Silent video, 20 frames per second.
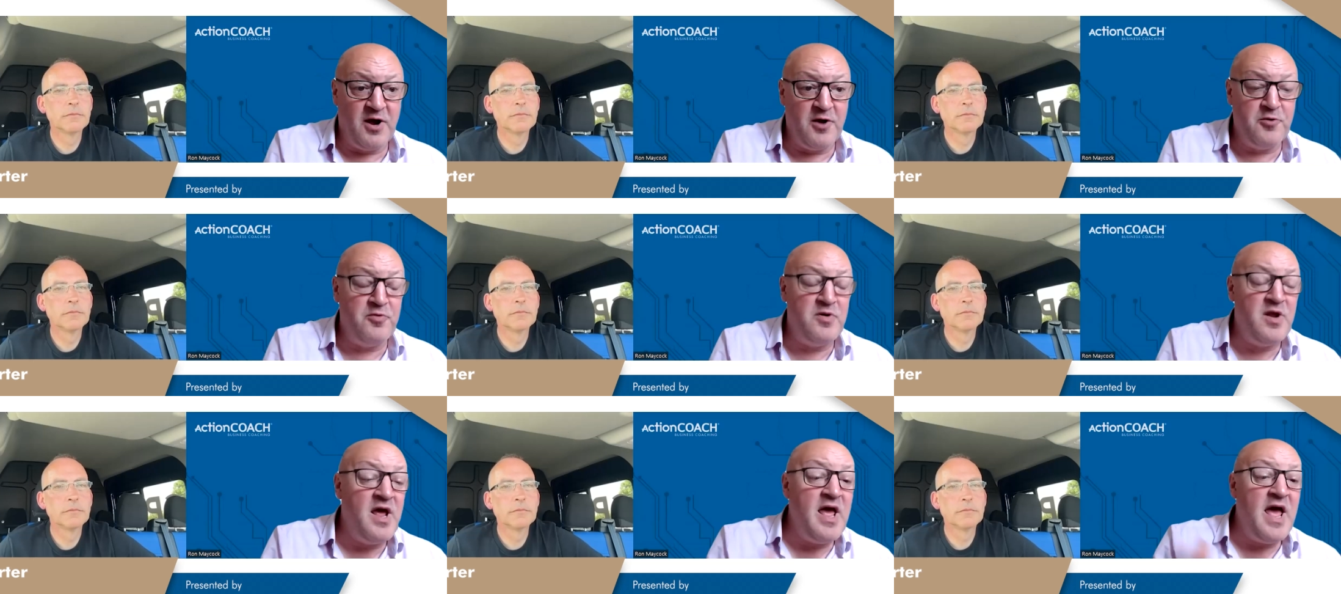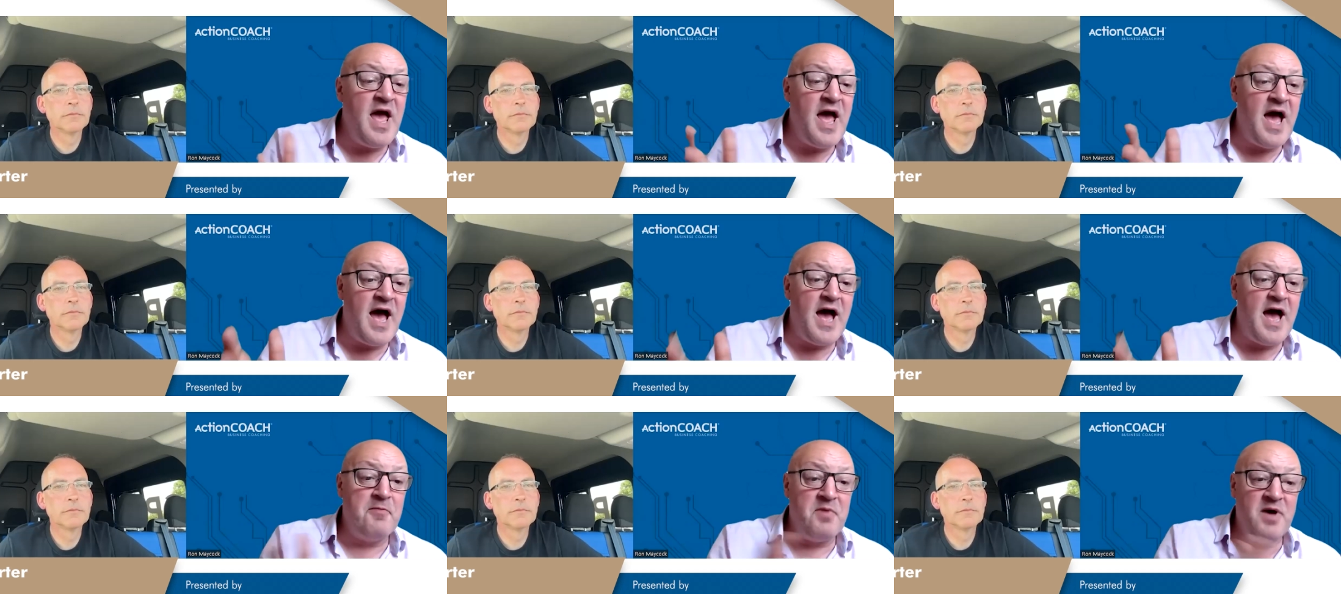Speaker 1: own.
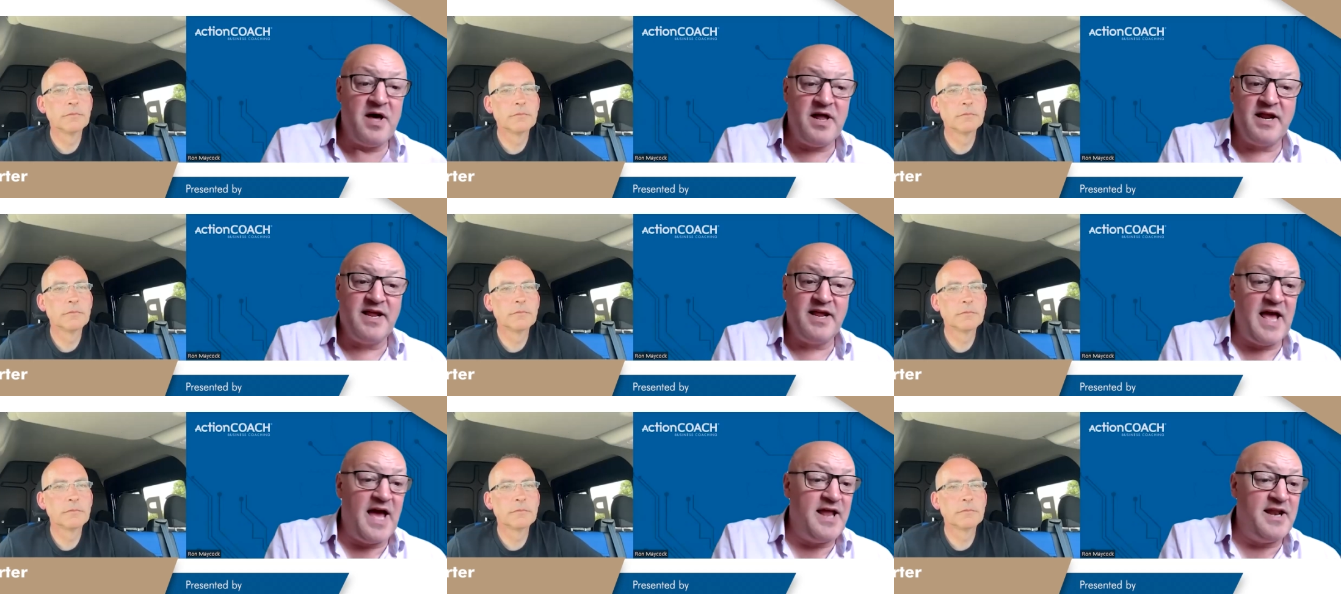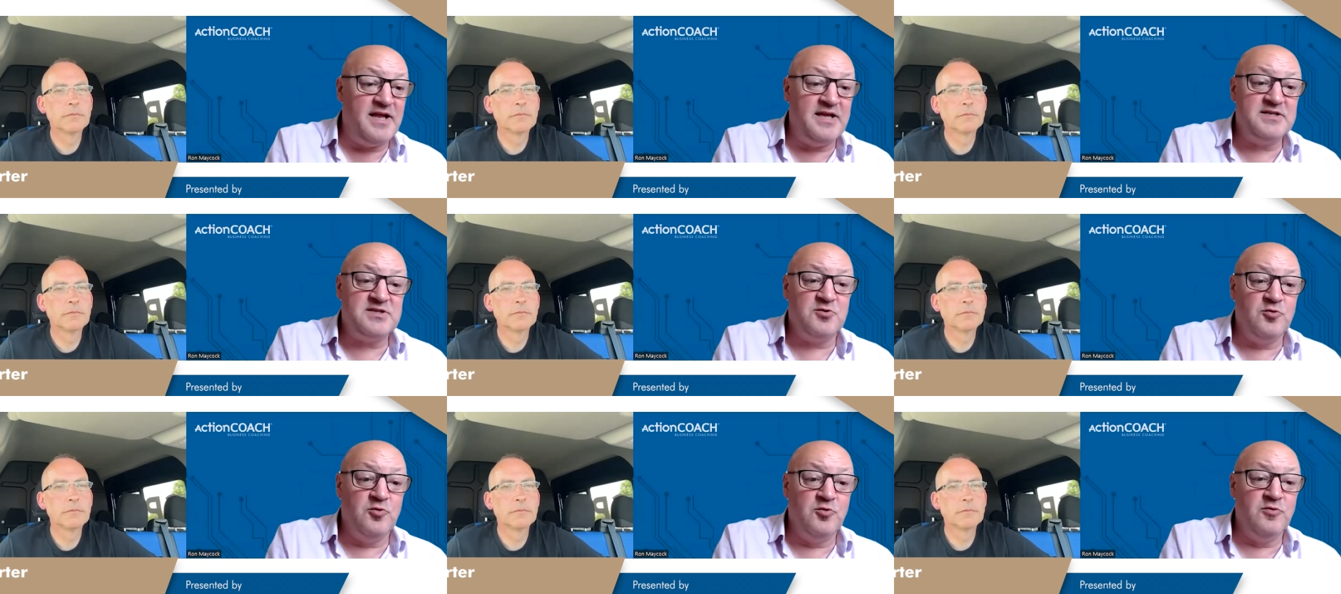Um, and again, it's
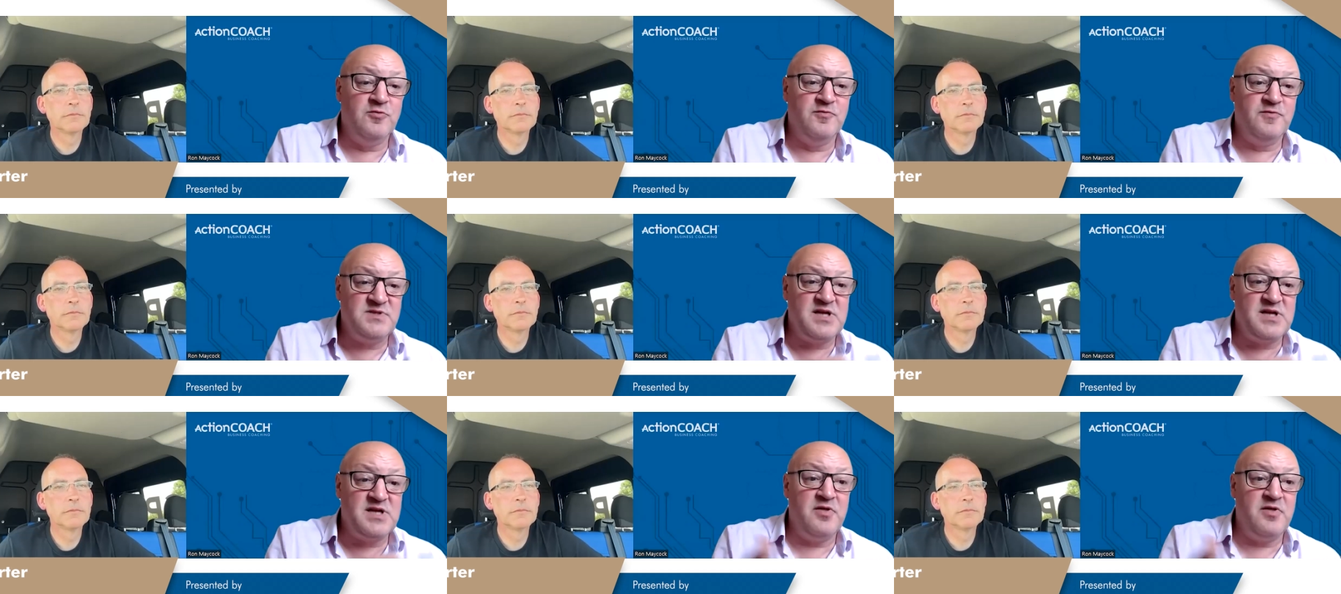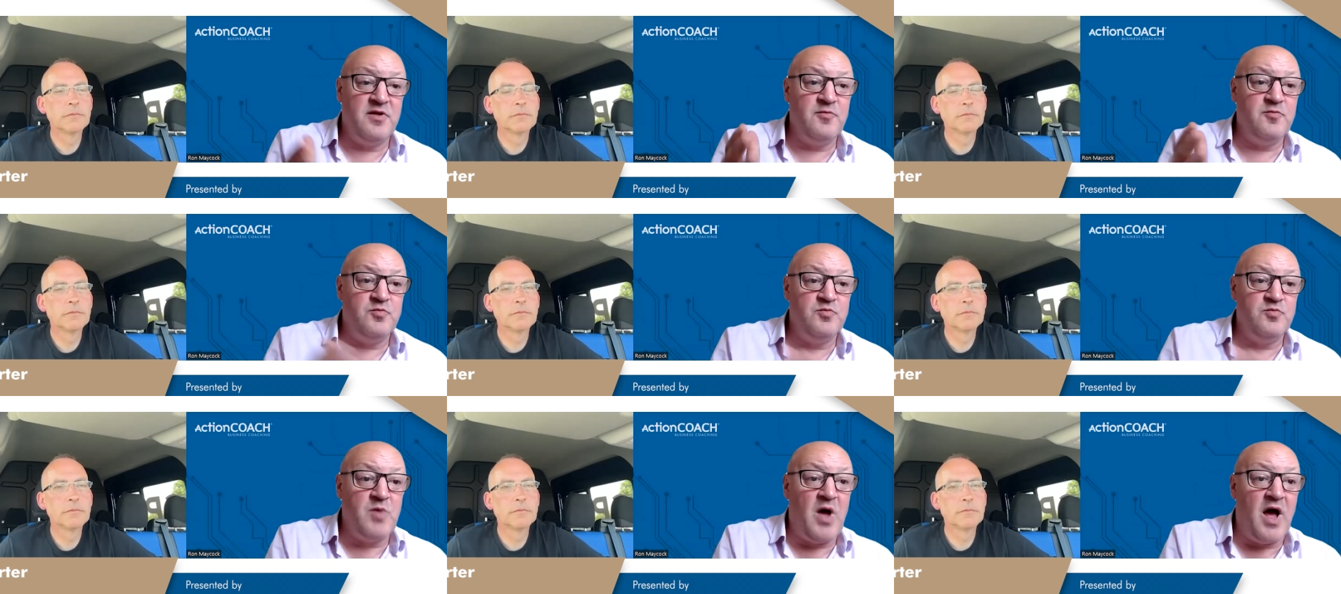all so that
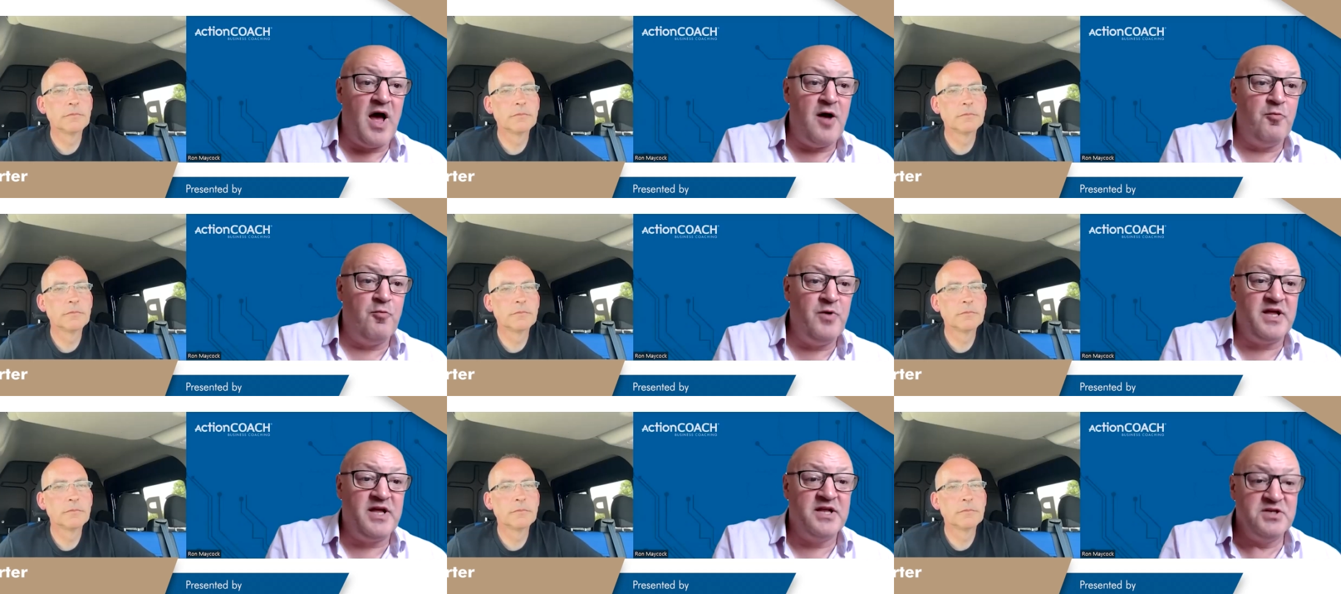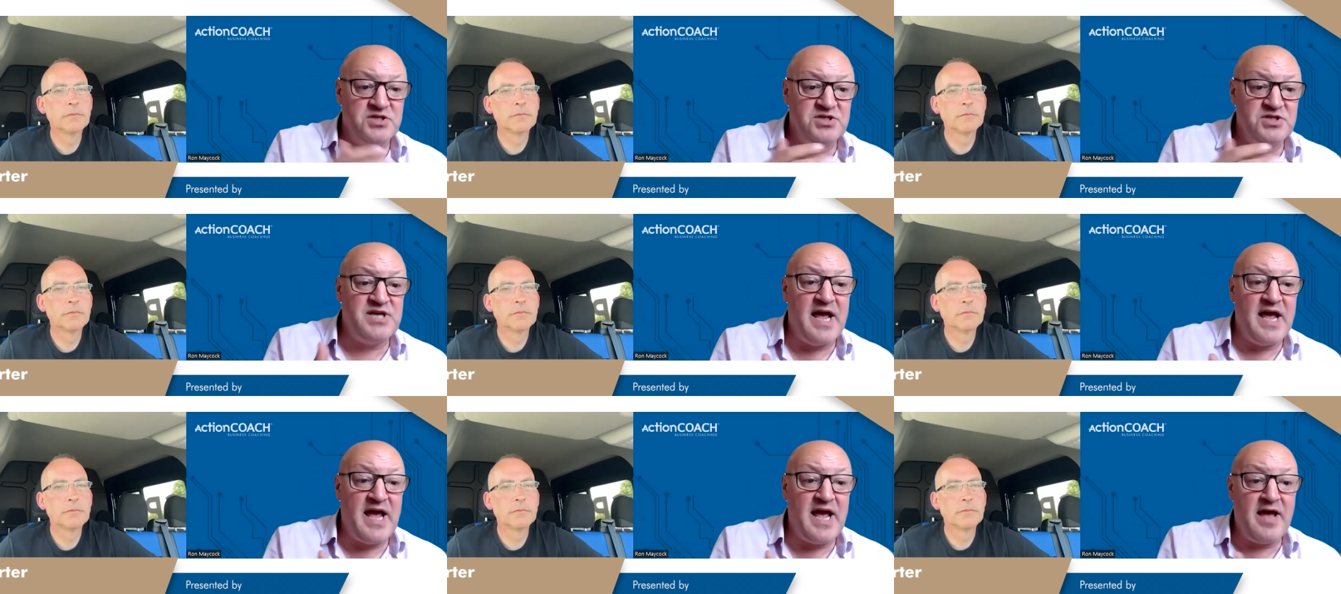uh, we can
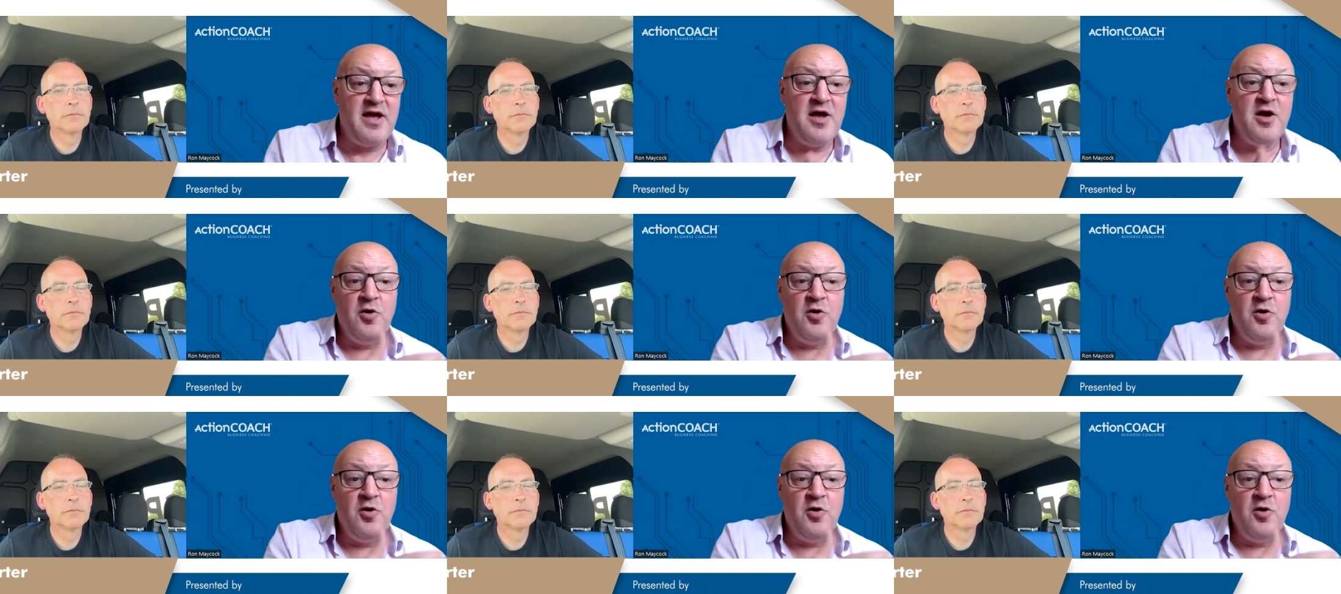share